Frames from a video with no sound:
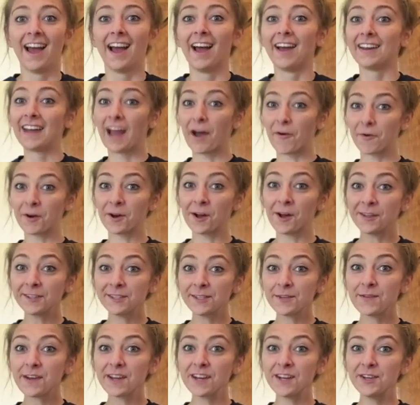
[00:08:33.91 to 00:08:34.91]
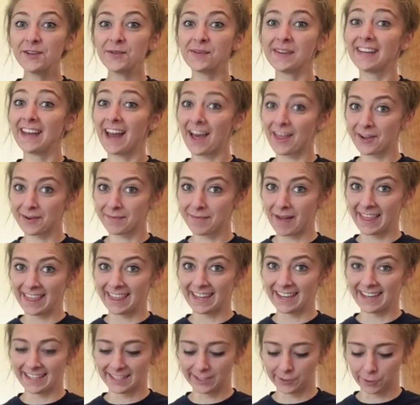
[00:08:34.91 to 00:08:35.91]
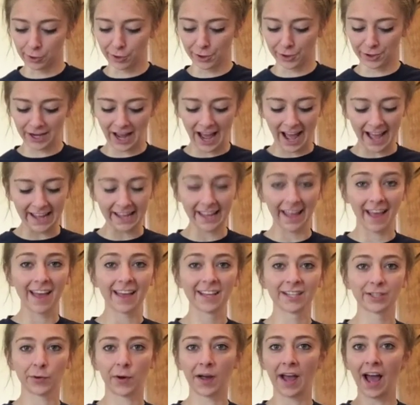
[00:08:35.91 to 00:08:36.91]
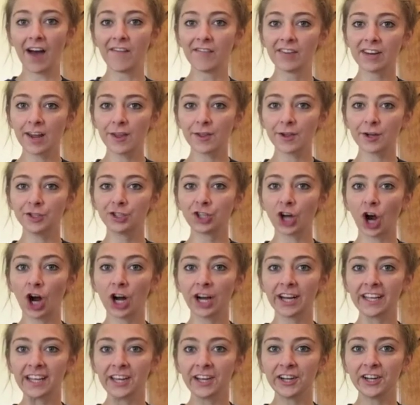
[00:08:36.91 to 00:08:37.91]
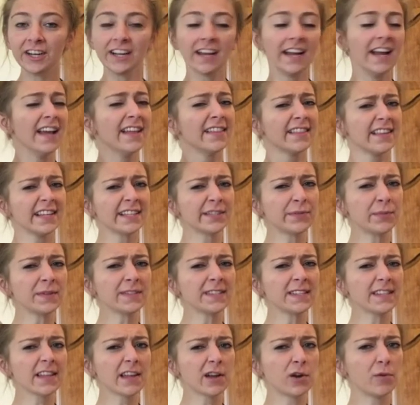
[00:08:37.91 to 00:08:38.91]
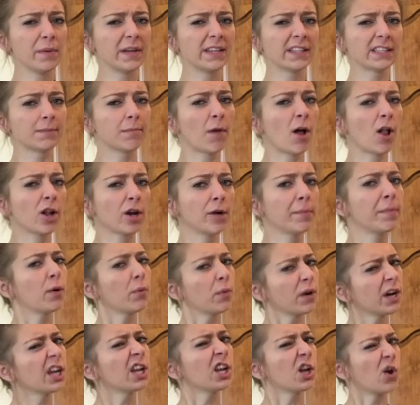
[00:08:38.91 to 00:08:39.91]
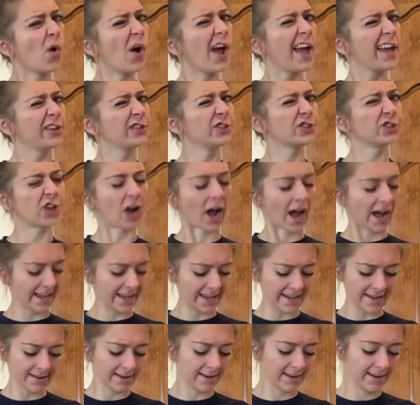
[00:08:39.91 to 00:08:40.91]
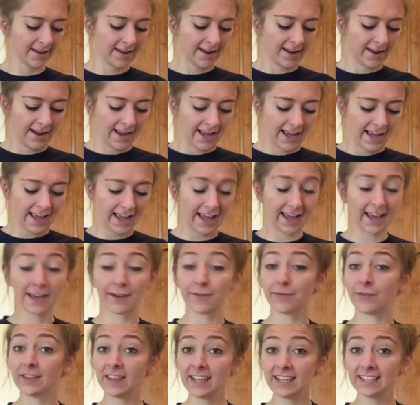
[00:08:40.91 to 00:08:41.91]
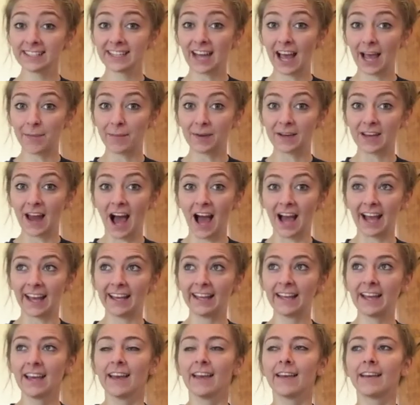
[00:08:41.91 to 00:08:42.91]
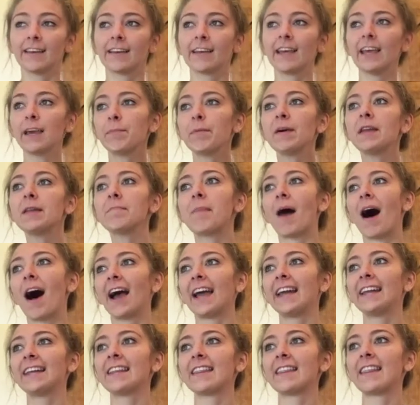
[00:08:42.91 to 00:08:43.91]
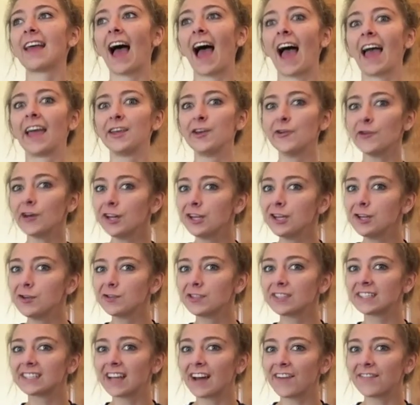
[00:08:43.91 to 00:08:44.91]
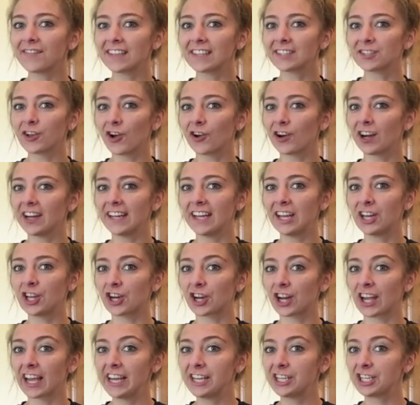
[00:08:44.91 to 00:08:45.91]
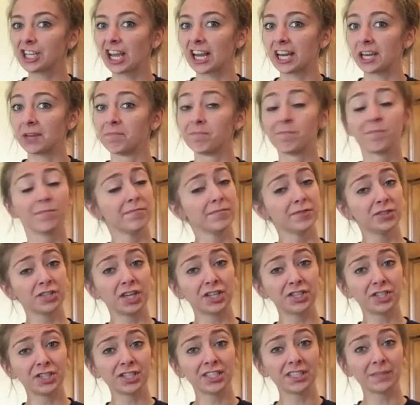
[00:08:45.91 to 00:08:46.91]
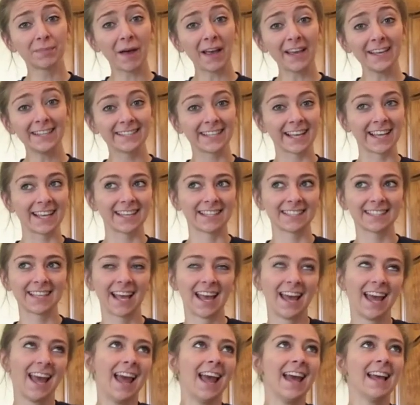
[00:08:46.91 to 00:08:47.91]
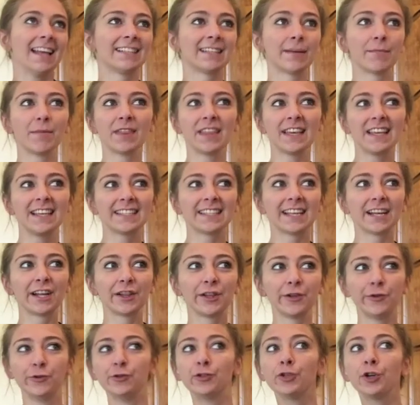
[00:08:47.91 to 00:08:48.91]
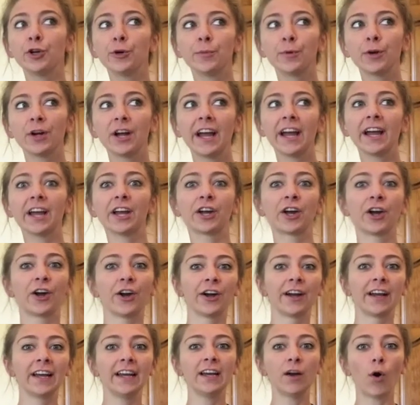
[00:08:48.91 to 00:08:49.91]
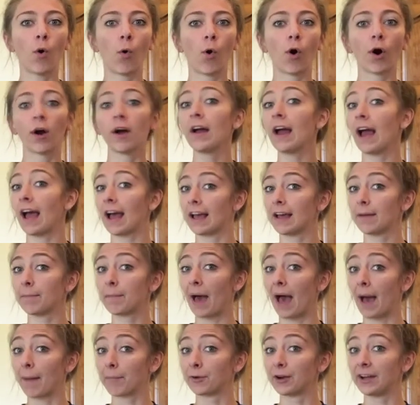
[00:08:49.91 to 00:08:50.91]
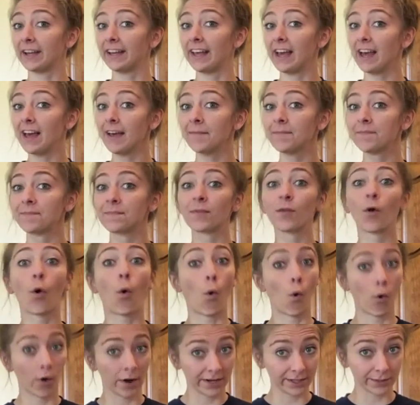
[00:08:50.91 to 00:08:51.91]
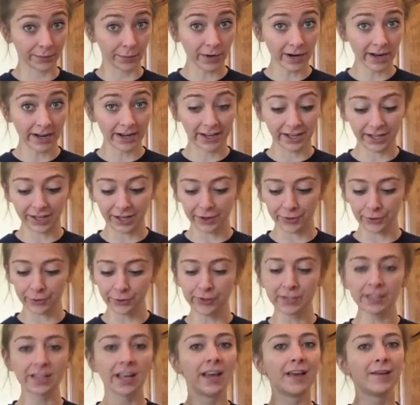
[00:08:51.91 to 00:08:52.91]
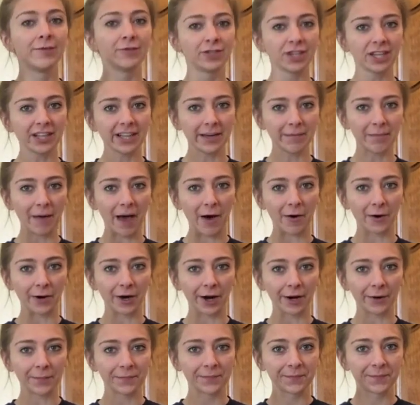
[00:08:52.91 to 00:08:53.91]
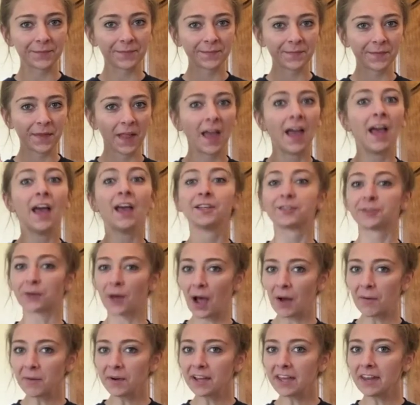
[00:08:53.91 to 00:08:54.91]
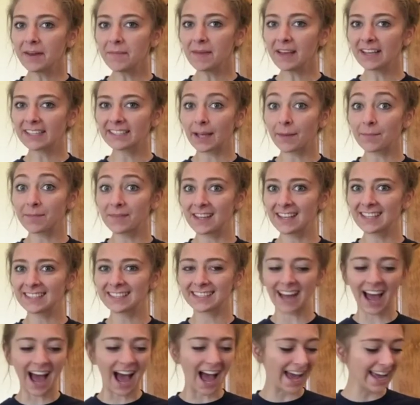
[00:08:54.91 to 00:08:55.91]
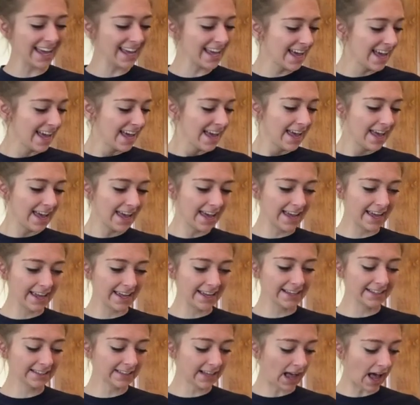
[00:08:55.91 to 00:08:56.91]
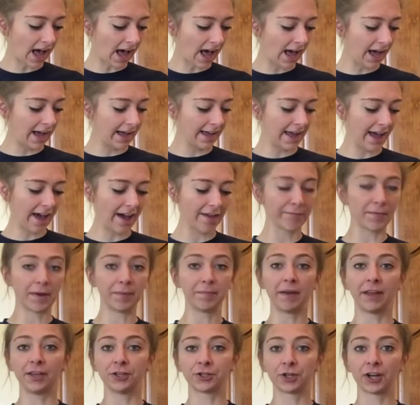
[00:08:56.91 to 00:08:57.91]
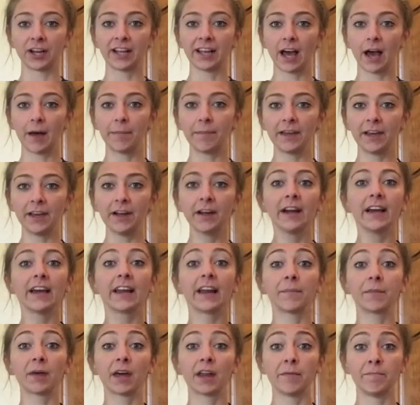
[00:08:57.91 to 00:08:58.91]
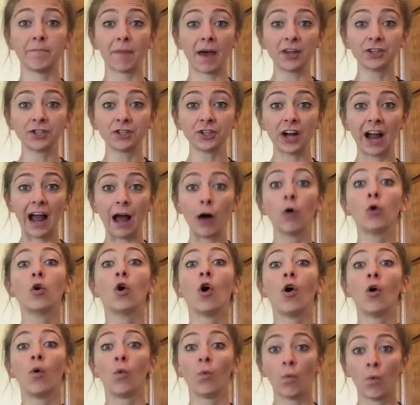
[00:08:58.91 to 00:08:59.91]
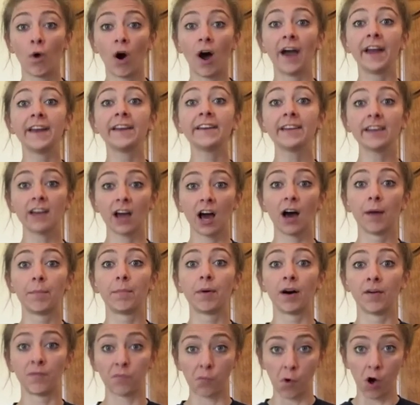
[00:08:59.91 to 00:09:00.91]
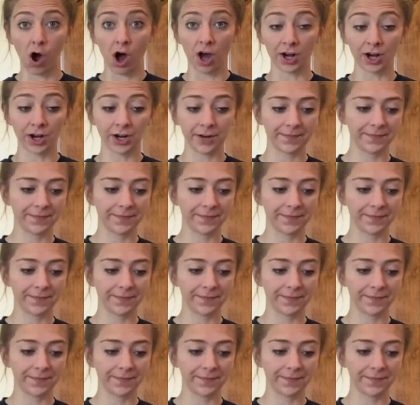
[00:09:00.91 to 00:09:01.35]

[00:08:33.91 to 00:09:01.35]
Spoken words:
Now we're also going to do another method of solar dyeing. So I have another jar here. This one's a little bit smaller, but we're going to go ahead and try it. And for this type of dyeing, keep in mind that you can use stuff that's already in your kitchen, such as spices. Some of these include turmeric, curry, or paprika, or as we're going to use, chili powder. So how we're going to mix up this dye is I have my measuring cup here, and I'm going to measure out 1 cup of water.